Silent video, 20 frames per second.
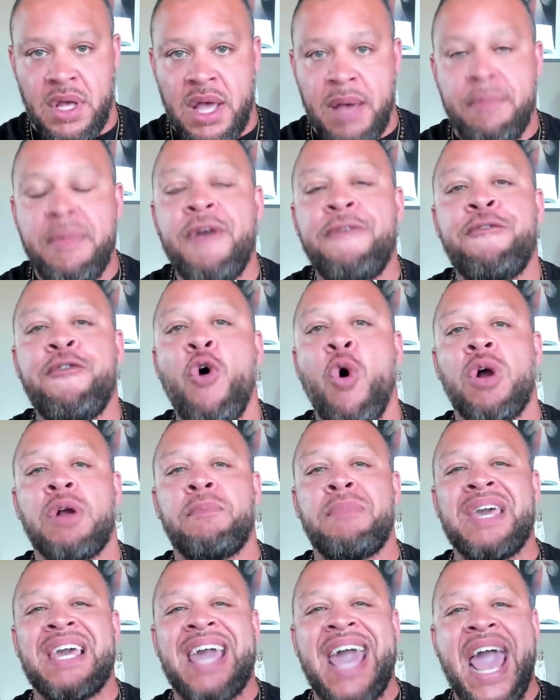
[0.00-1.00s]
before
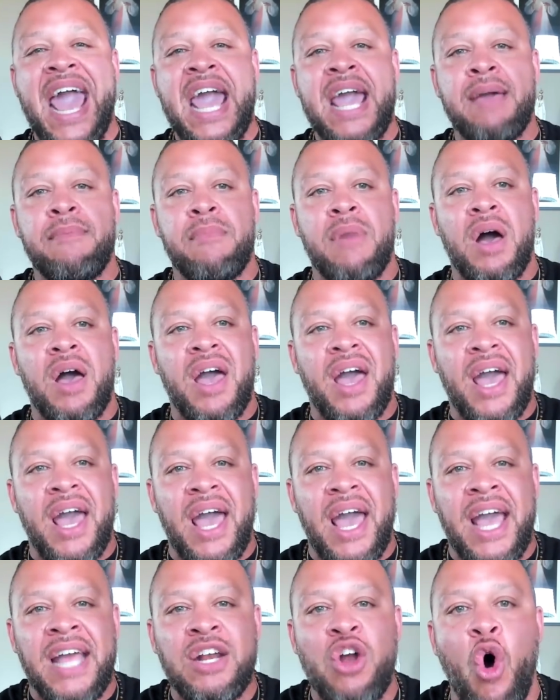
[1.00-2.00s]
it became
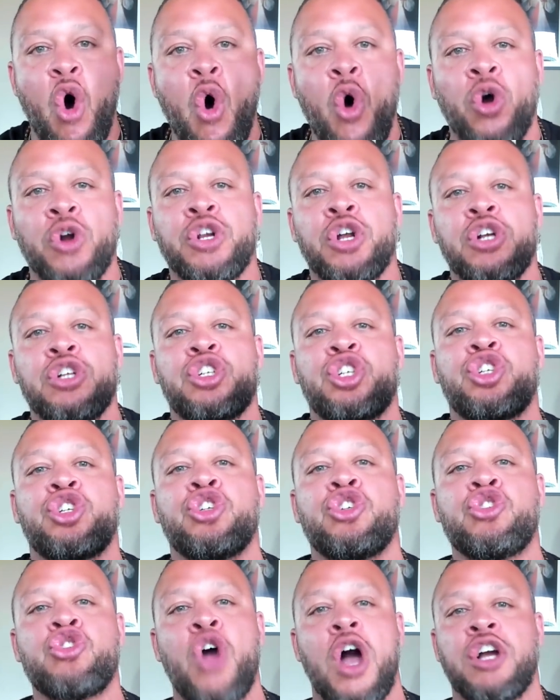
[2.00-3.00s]
an ordered
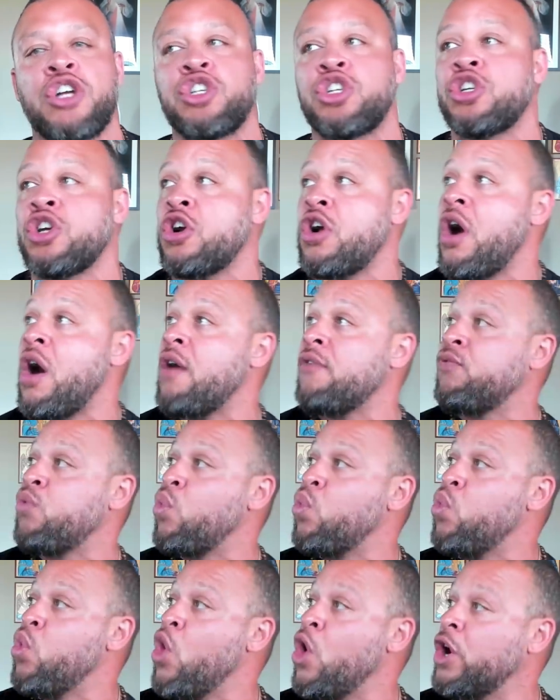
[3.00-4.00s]
structure
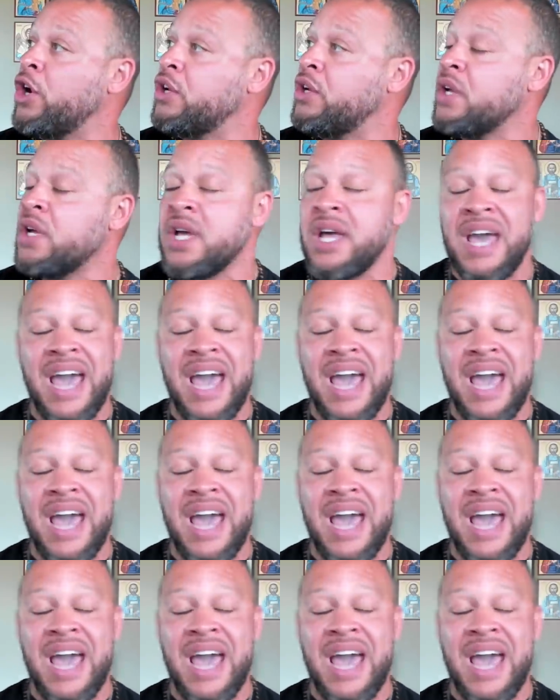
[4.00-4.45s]
of wood